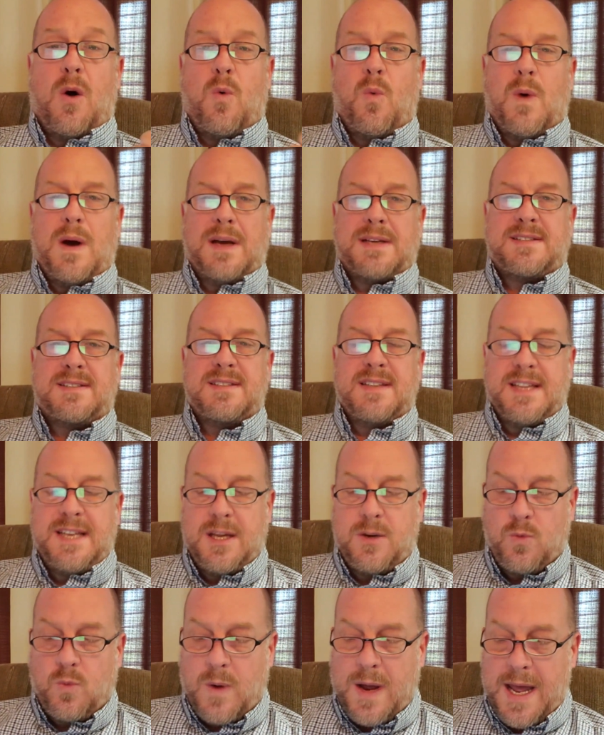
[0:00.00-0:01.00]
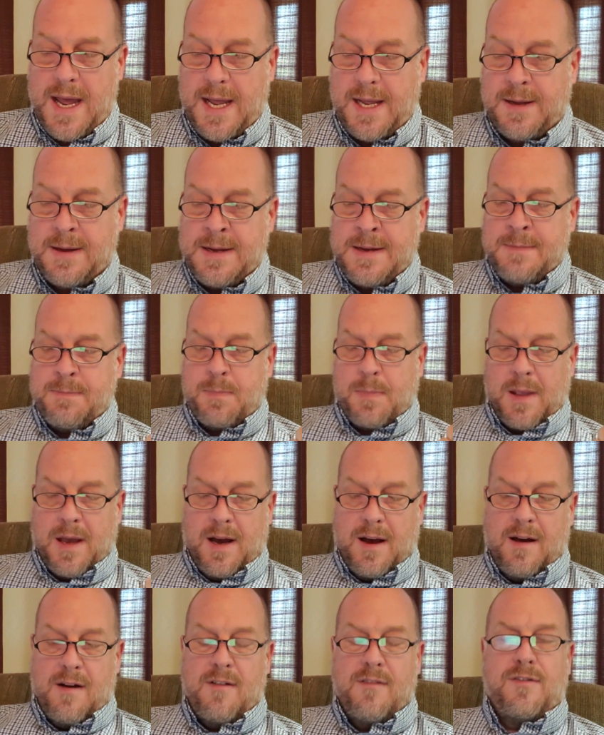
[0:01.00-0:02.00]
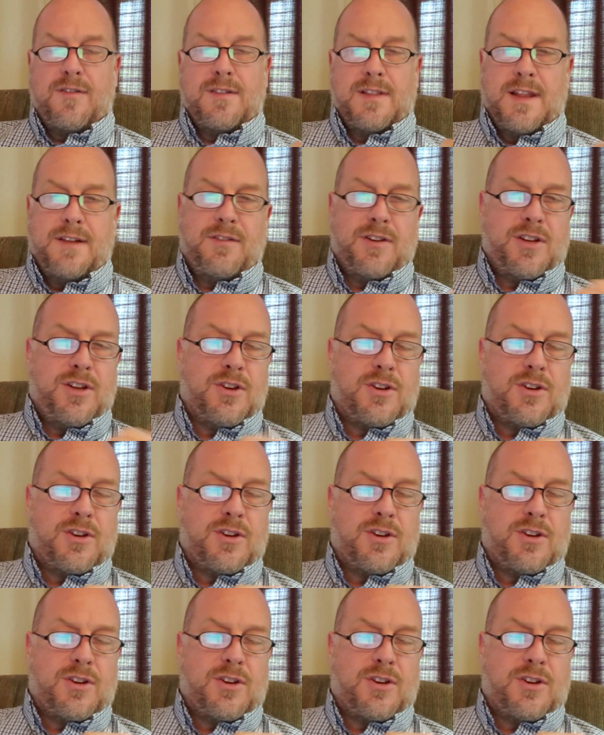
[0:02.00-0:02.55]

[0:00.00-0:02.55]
A Wesleyan Way of Living.